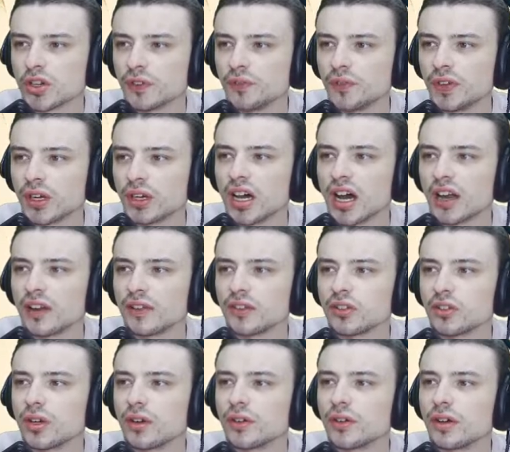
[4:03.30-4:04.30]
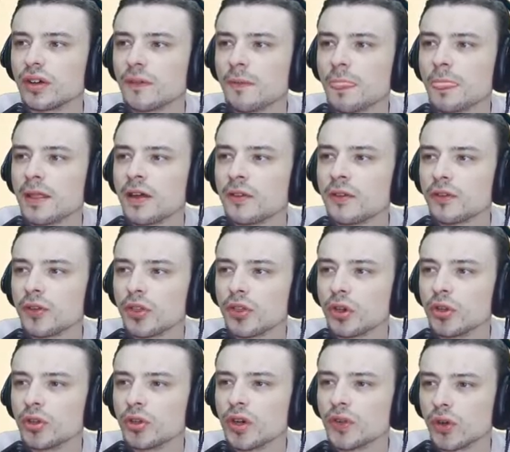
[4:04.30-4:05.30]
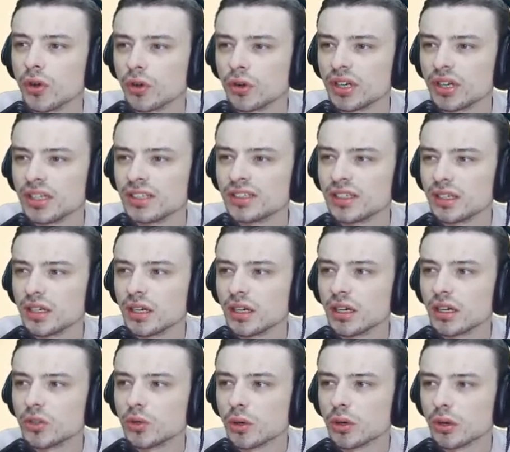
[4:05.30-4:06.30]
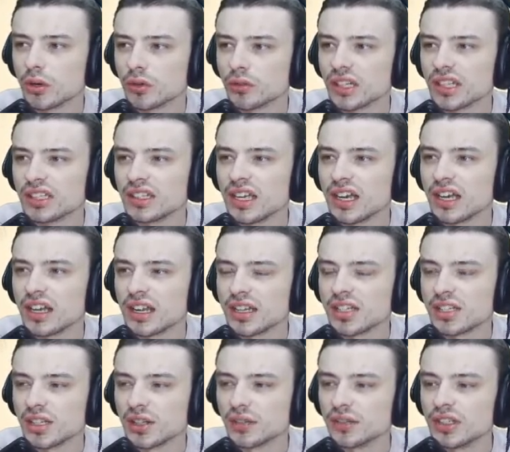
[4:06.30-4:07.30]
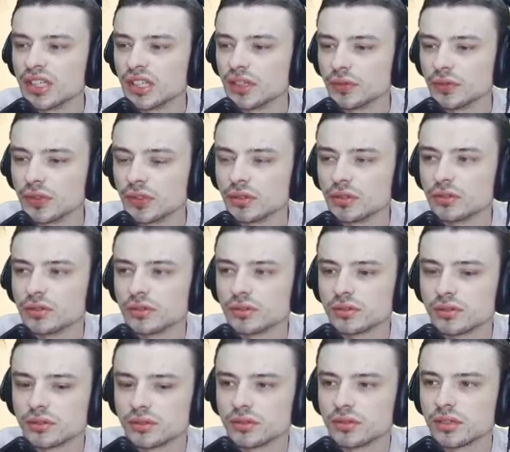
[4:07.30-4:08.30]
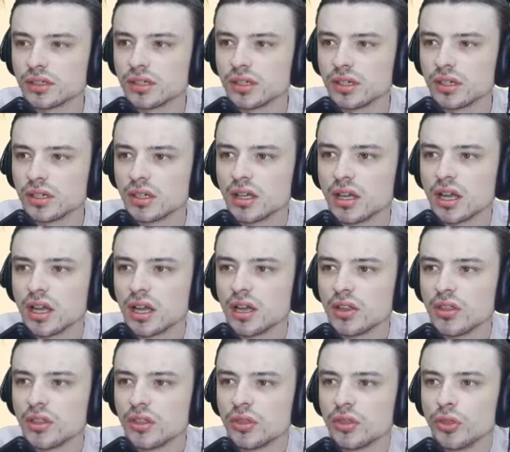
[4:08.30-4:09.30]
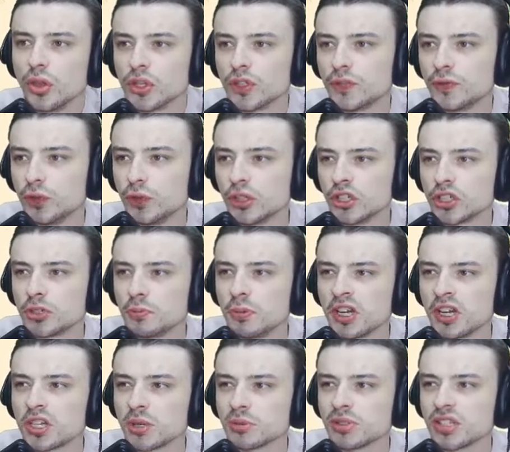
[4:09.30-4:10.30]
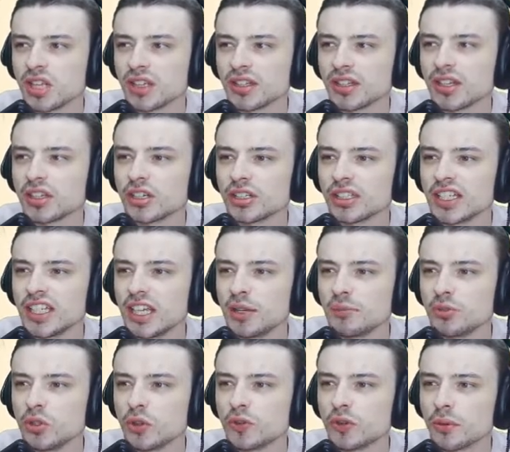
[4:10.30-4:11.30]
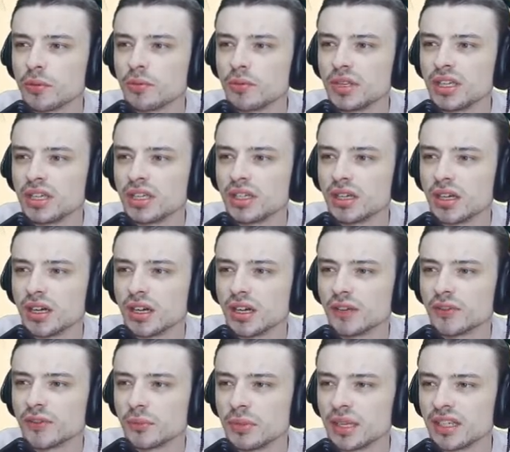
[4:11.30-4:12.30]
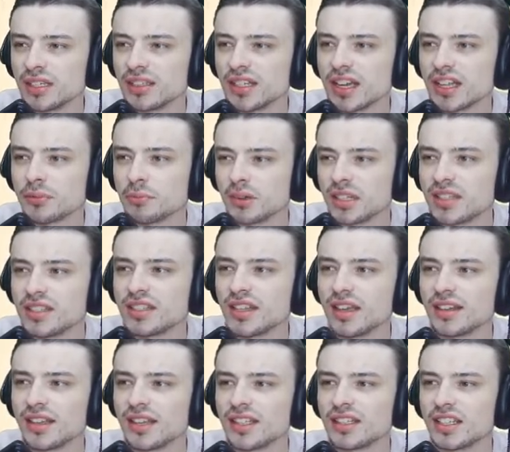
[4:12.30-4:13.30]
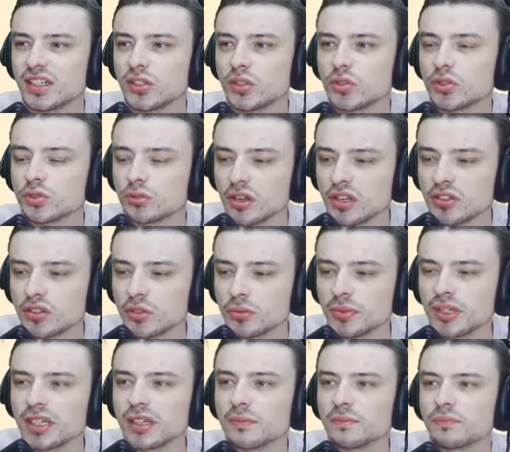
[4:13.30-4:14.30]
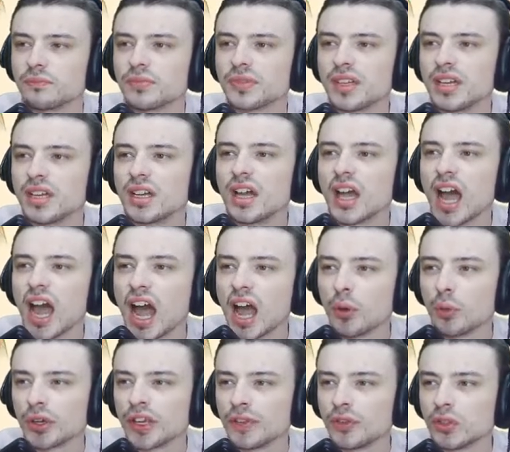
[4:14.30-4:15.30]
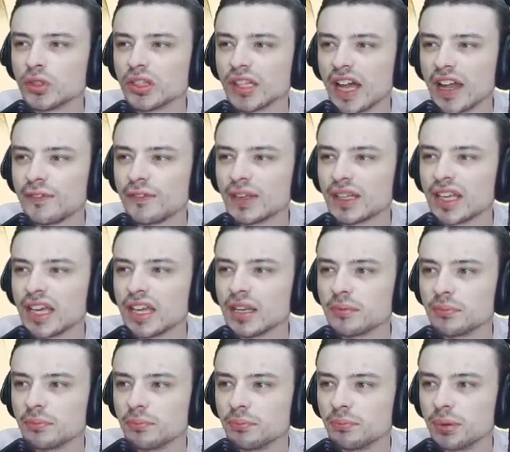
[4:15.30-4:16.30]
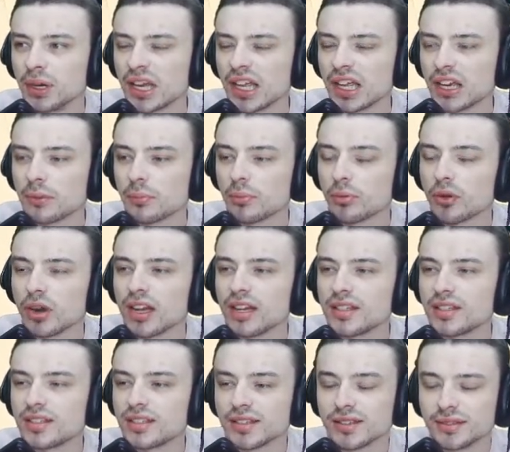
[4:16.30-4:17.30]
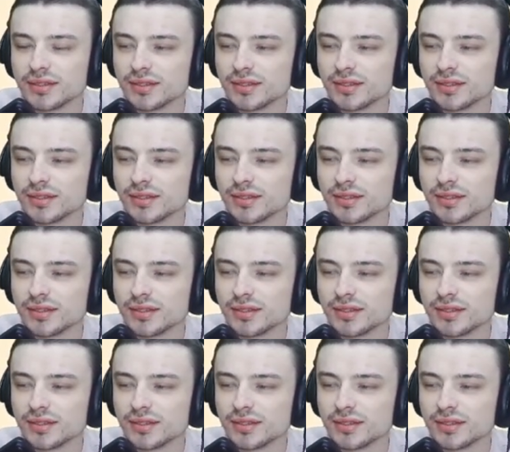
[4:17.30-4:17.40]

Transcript: Fear not. You, have, for though you have already, uh, you are already dead. I still have need of you. Those foolish bishops thought they could keep you from me, uh, from me in death, but instead they sent you straight to me. I will give you life again, but at a price.